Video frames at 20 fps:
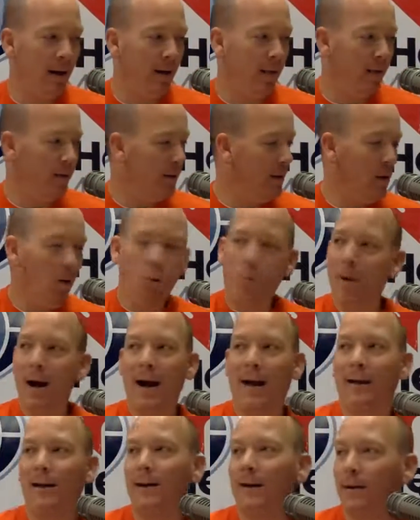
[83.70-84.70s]

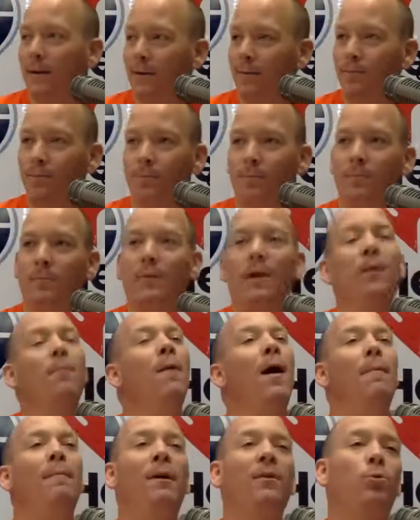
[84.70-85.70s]
Nobody. There
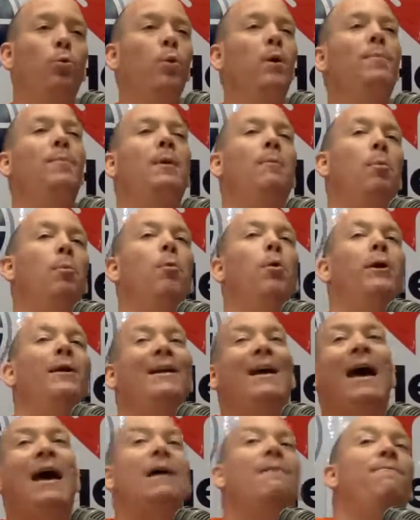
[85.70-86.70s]
might be three people pointing.
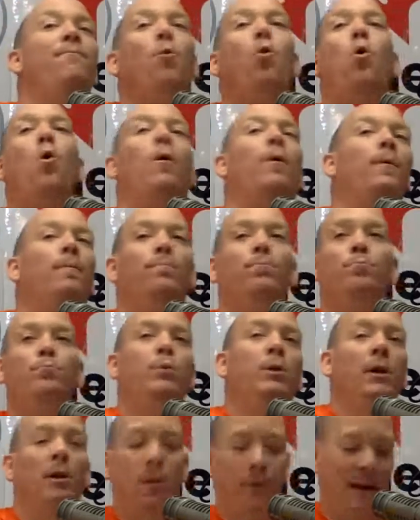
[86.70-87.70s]
8-4.
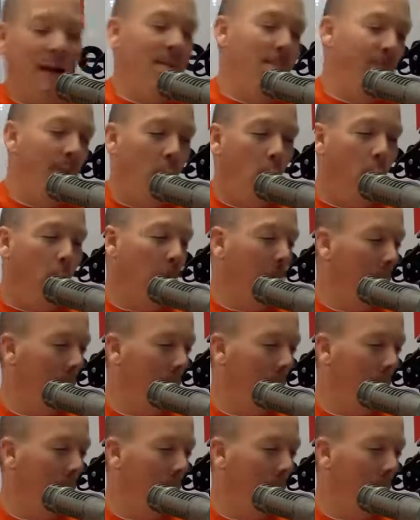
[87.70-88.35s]
Put it on 8-4.